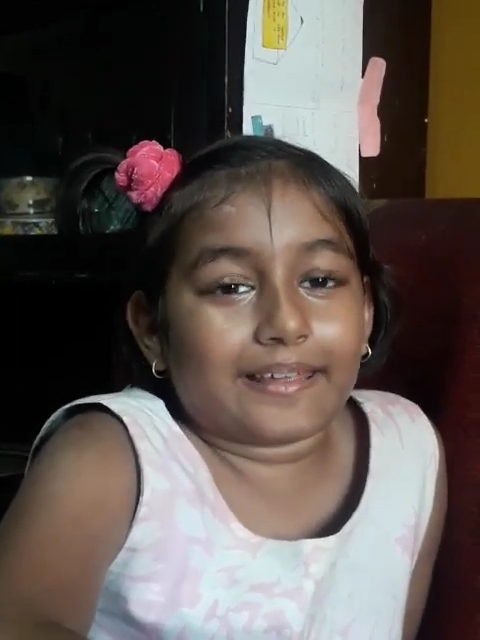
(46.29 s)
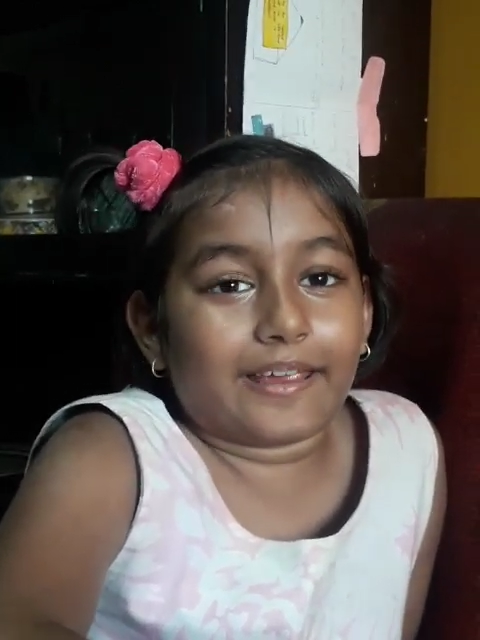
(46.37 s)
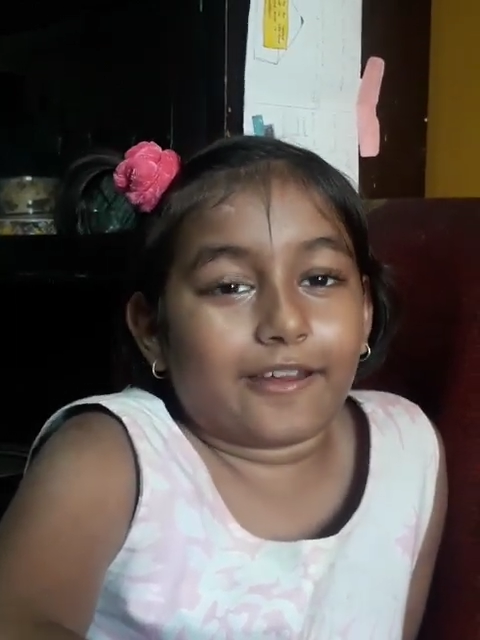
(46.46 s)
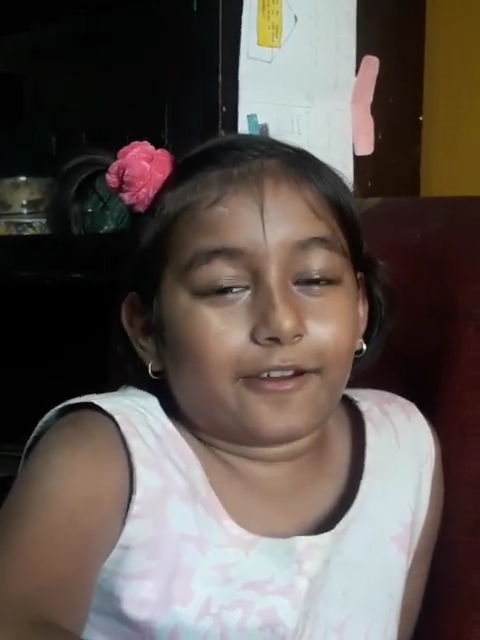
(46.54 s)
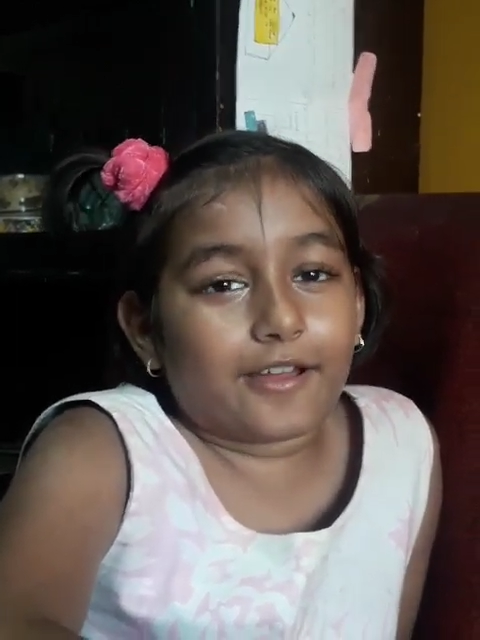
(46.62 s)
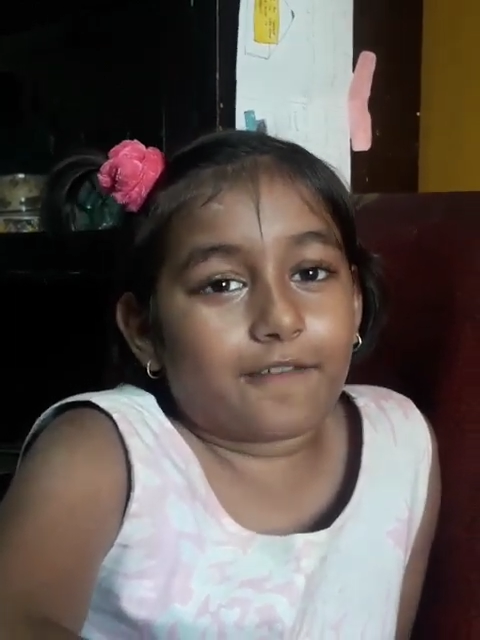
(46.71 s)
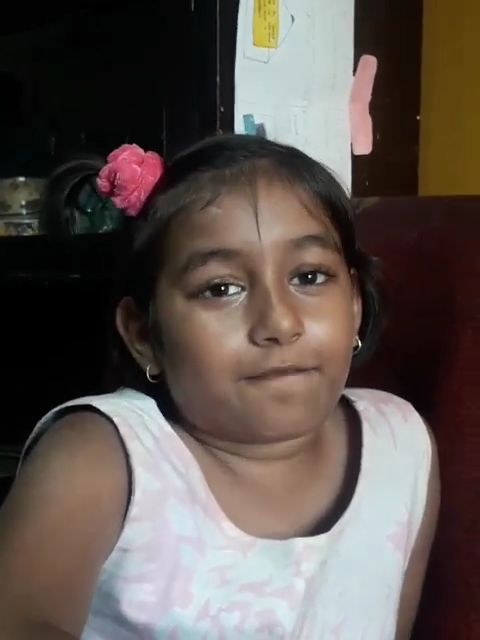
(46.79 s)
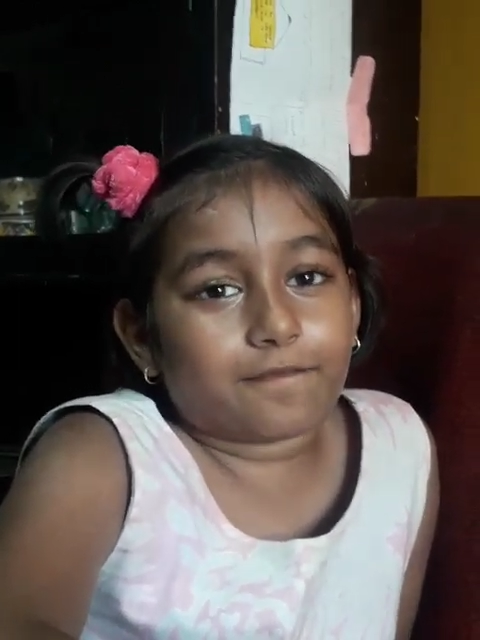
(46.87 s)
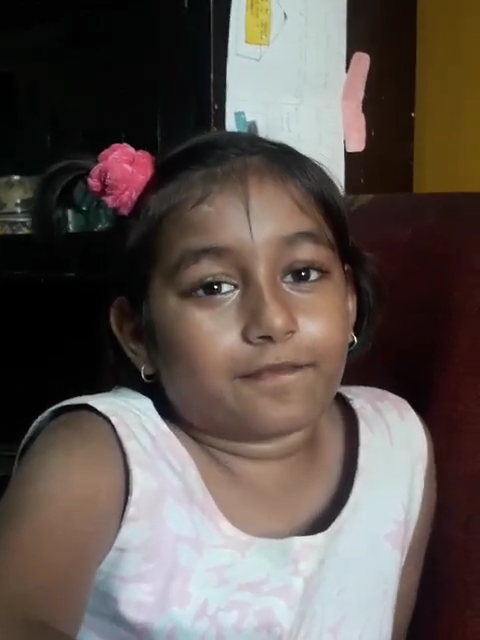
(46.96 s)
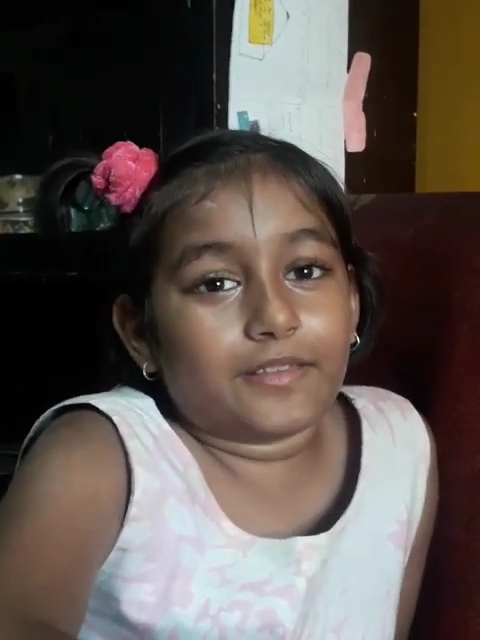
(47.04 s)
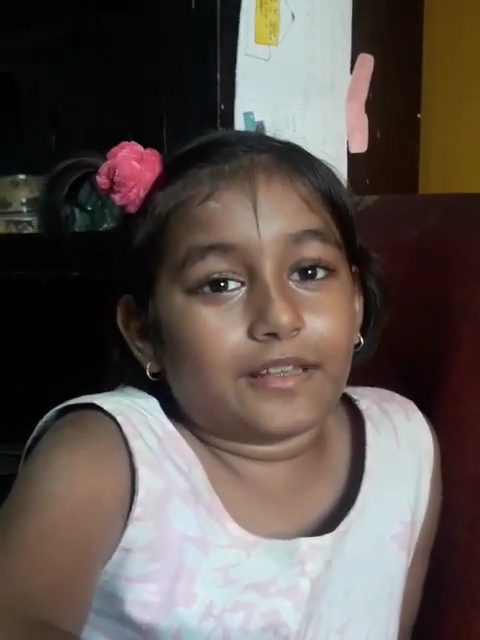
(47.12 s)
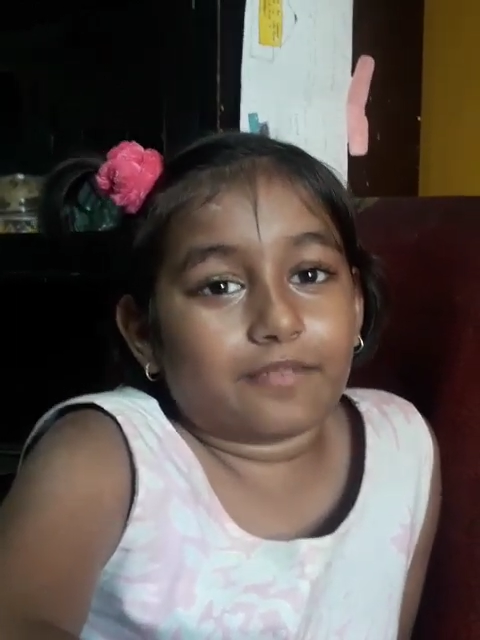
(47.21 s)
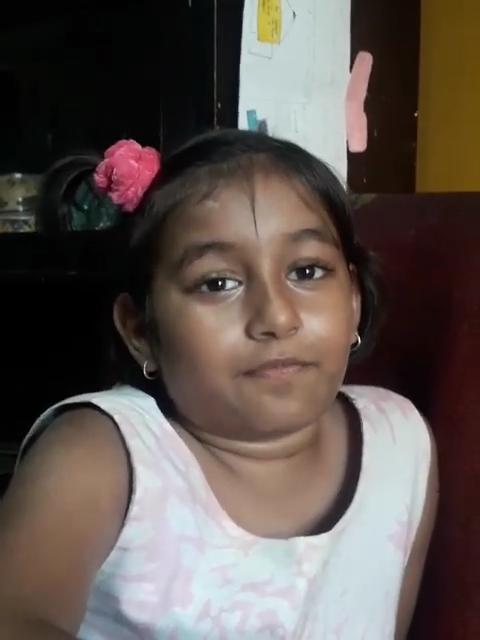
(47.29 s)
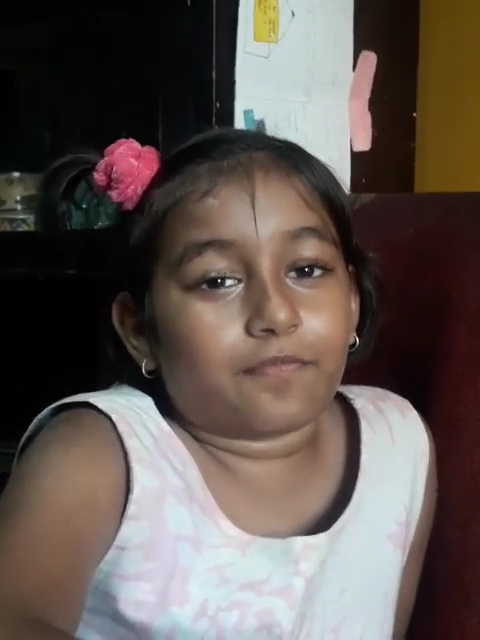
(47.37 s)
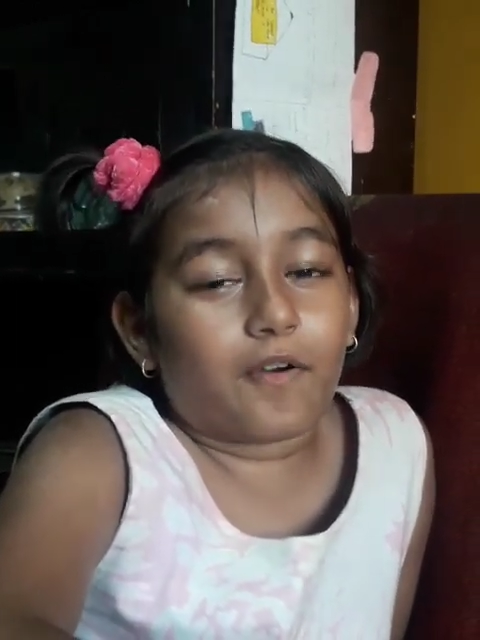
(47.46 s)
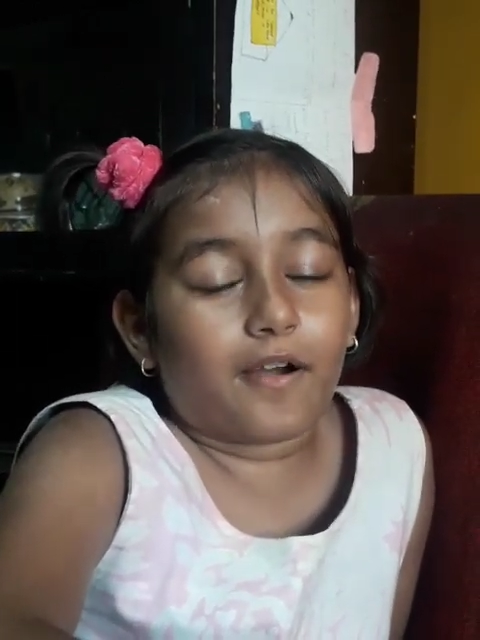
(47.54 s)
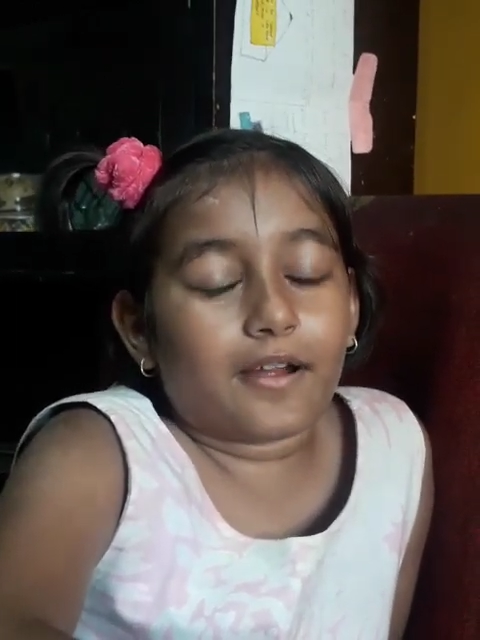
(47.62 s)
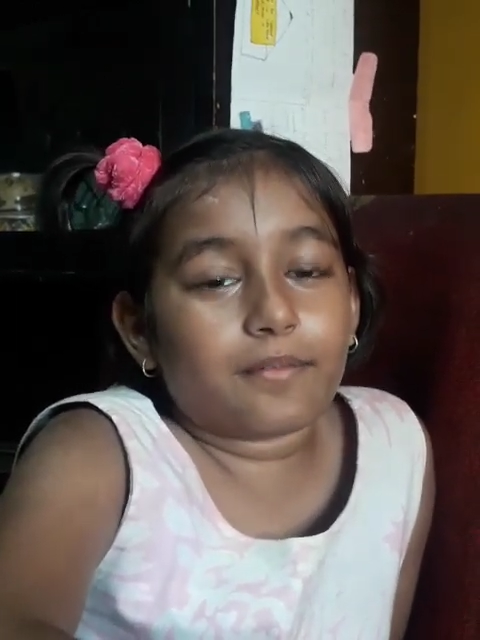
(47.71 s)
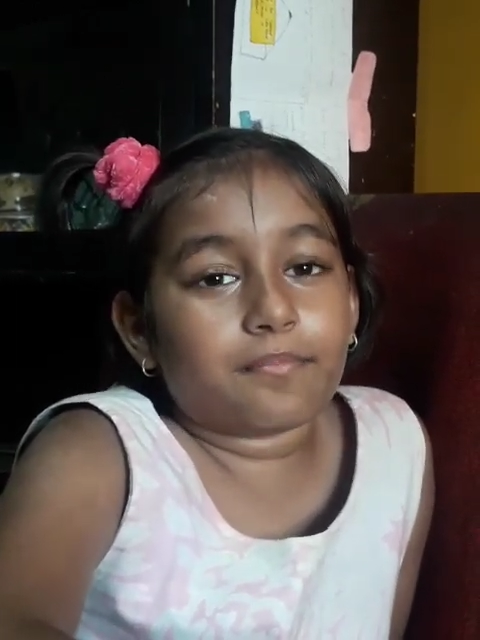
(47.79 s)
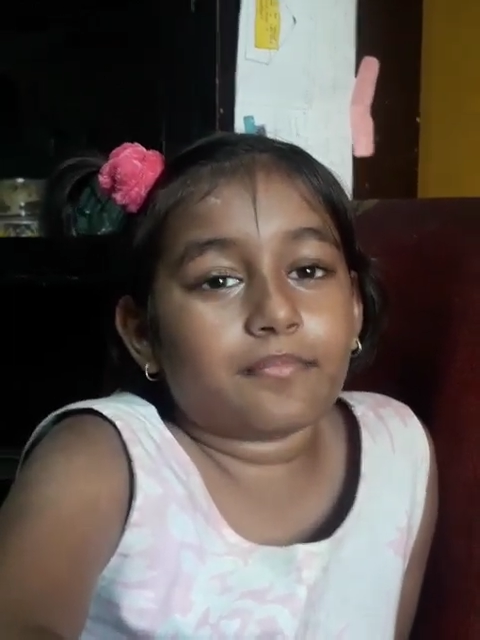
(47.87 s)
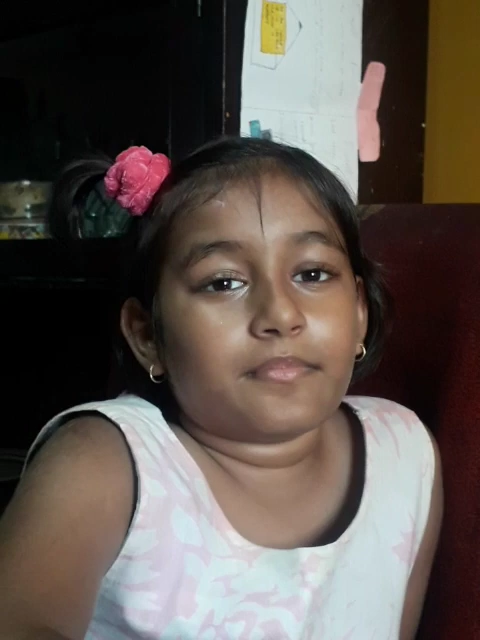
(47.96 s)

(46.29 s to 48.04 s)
care of the farm.